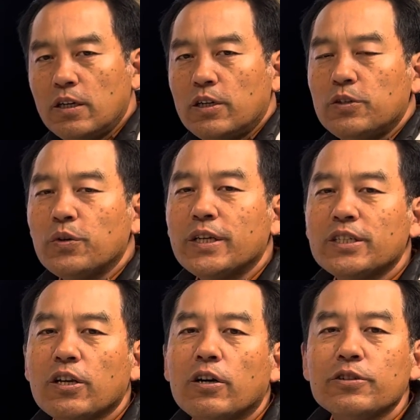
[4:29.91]
you
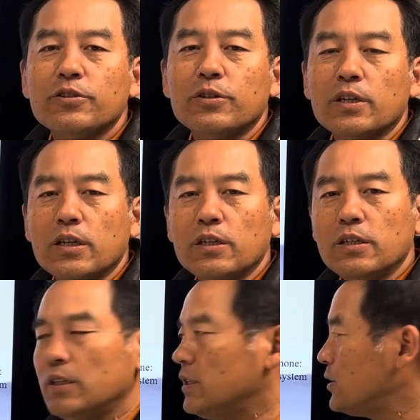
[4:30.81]
exhaust your
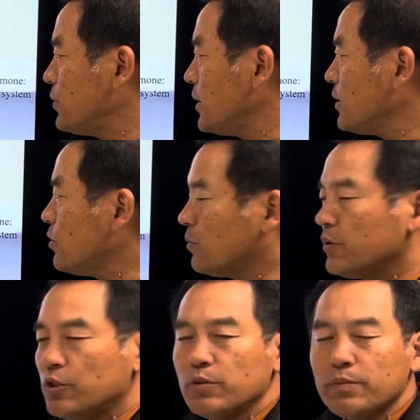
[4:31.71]
adrenaline hormone
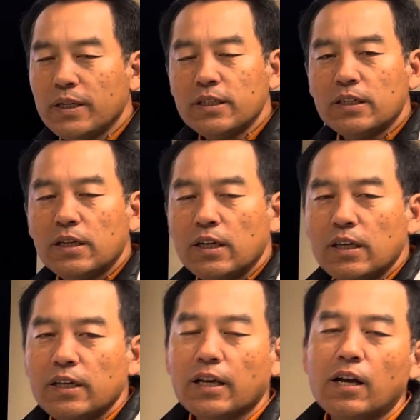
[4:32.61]
too much,
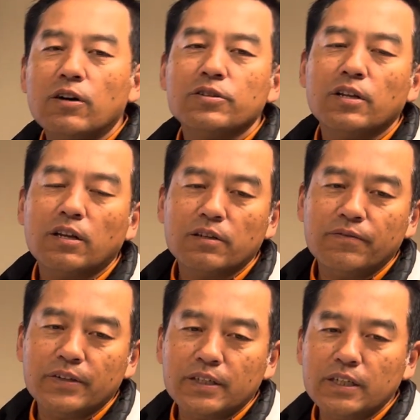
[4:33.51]
it causes a lot of
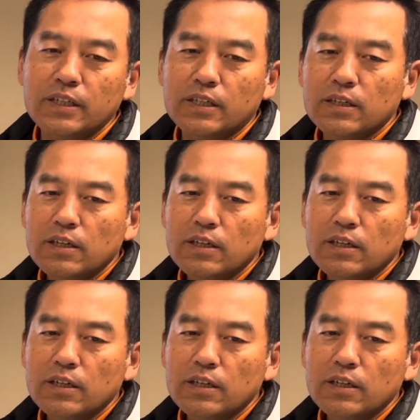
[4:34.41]
fatigue.